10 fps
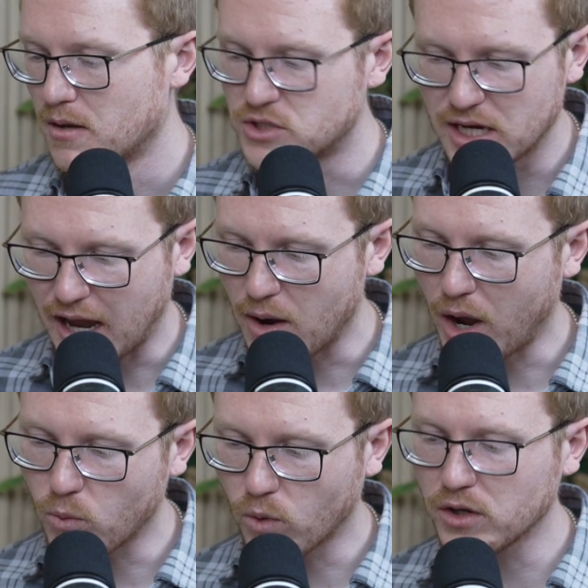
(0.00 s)
Jake,
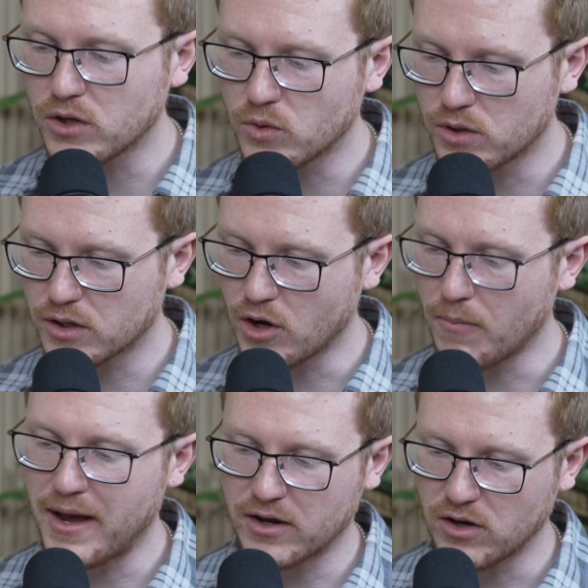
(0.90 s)
I want you to go
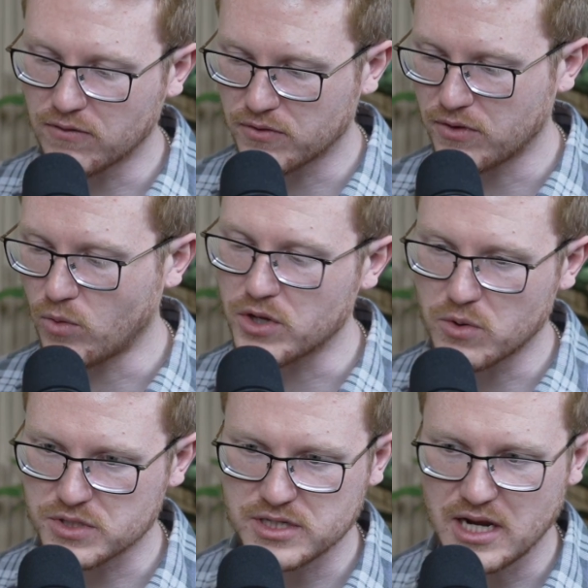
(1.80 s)
back over, though, what you
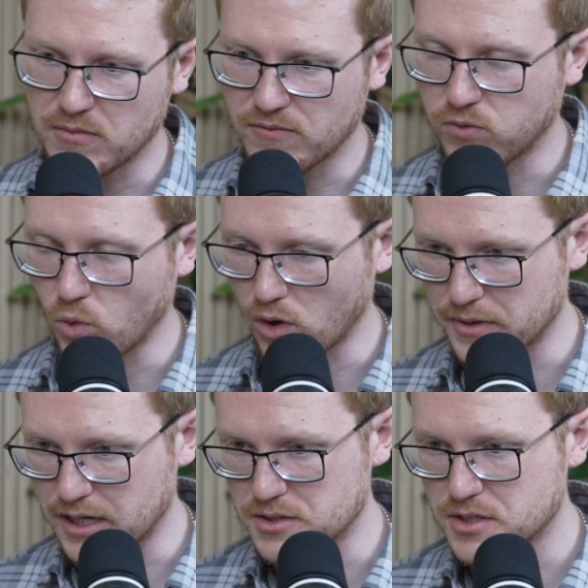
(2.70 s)
were saying before,
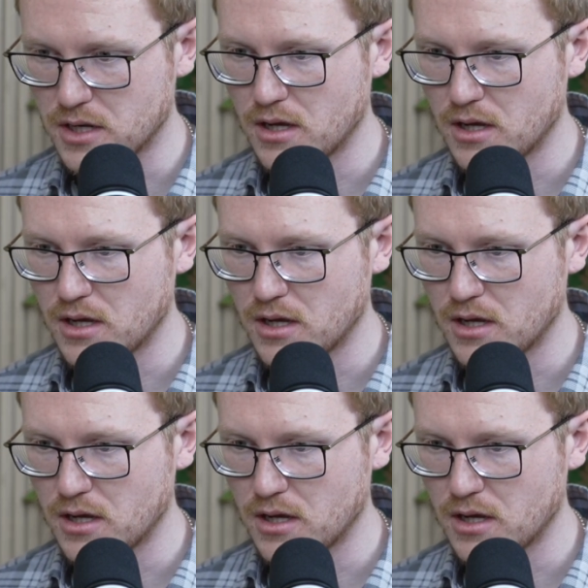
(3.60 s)
because